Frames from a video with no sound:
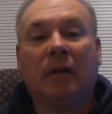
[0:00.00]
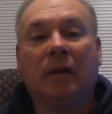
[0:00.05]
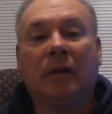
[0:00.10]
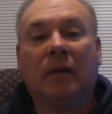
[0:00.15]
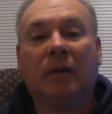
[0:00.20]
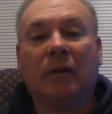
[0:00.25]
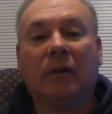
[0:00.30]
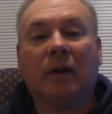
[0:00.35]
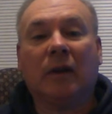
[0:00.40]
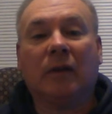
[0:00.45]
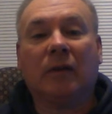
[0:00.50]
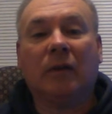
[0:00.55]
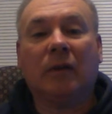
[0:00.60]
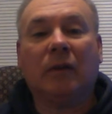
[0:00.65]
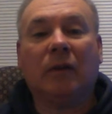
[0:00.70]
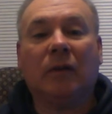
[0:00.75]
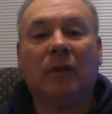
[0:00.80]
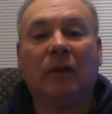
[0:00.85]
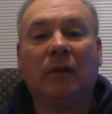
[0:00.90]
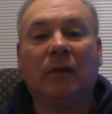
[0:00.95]

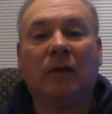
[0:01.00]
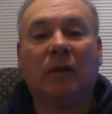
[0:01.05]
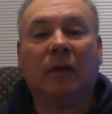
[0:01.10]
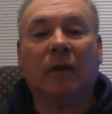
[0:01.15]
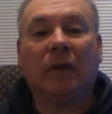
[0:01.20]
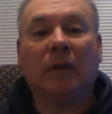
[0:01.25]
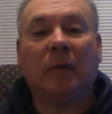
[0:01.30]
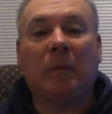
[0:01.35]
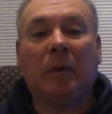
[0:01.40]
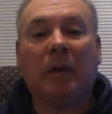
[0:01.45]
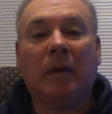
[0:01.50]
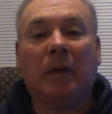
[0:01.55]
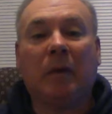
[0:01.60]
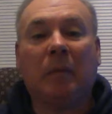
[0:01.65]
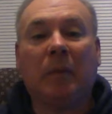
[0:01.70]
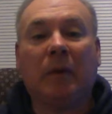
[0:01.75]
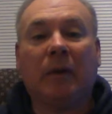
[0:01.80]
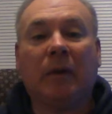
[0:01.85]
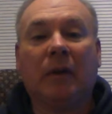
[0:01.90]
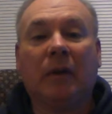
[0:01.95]
discussions is going to be the
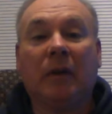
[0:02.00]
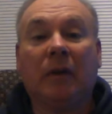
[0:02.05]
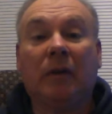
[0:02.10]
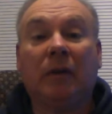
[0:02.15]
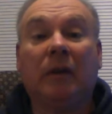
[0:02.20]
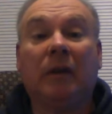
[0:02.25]
ability to